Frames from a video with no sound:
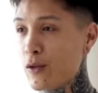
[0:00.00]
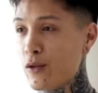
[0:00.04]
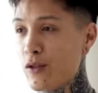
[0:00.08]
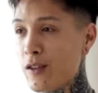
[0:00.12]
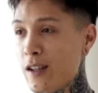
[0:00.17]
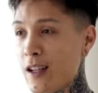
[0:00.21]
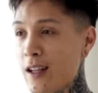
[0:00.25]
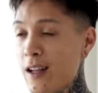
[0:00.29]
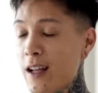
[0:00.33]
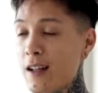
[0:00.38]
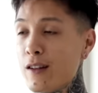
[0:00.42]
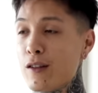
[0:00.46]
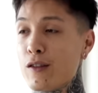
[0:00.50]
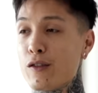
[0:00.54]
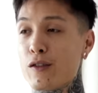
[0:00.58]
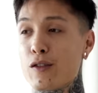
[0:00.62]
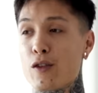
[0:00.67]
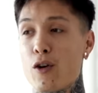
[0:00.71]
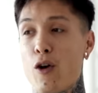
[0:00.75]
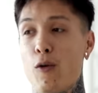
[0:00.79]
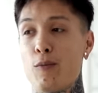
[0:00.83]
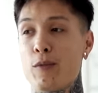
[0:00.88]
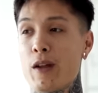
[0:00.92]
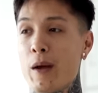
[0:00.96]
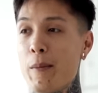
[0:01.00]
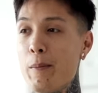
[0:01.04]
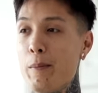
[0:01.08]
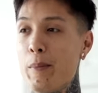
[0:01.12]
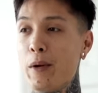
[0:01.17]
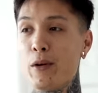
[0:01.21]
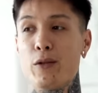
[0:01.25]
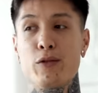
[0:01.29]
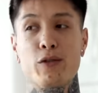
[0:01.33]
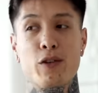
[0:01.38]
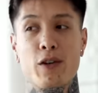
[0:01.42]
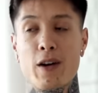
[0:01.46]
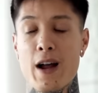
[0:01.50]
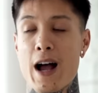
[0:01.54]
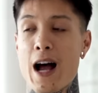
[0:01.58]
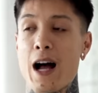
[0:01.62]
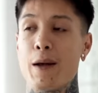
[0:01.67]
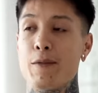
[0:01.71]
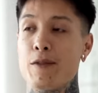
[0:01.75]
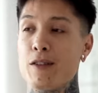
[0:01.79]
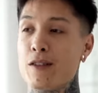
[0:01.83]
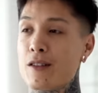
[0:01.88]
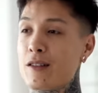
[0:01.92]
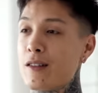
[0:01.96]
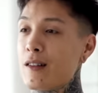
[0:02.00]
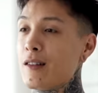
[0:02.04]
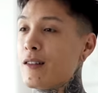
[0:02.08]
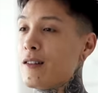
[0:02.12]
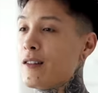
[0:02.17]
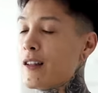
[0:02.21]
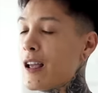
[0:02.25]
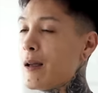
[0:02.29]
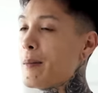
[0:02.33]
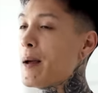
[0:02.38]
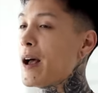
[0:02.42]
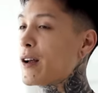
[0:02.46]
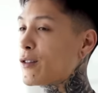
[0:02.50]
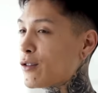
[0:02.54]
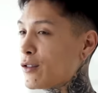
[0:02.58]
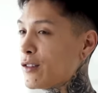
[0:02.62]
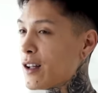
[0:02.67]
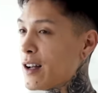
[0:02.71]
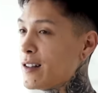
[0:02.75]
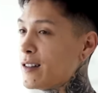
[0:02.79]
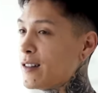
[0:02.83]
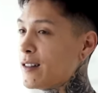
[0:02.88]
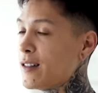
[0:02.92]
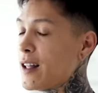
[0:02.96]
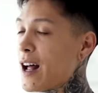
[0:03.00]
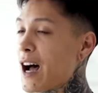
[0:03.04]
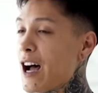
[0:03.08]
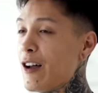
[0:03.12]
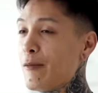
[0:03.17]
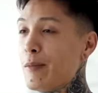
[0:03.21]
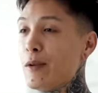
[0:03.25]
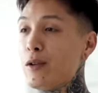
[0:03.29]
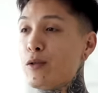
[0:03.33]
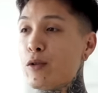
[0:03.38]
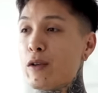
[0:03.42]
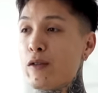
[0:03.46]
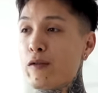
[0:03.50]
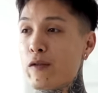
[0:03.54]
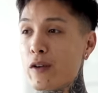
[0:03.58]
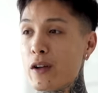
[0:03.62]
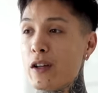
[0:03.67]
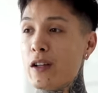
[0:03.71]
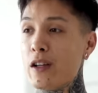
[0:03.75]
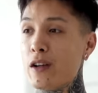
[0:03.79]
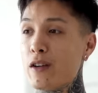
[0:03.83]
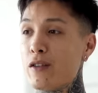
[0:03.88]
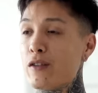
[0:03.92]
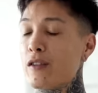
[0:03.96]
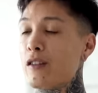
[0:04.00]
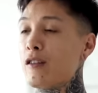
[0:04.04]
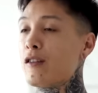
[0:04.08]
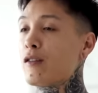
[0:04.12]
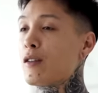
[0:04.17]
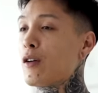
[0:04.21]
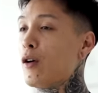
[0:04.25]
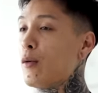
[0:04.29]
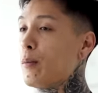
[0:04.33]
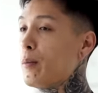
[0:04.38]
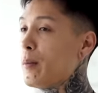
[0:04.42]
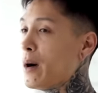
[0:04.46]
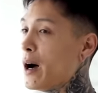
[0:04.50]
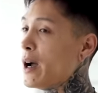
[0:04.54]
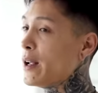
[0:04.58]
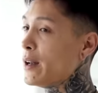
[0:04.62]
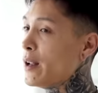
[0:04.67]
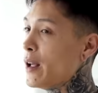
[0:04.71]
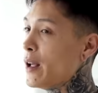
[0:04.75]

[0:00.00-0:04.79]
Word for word: routine to sculpt and build your abs. These are the same exercises that I've been doing for years to sculpt mine.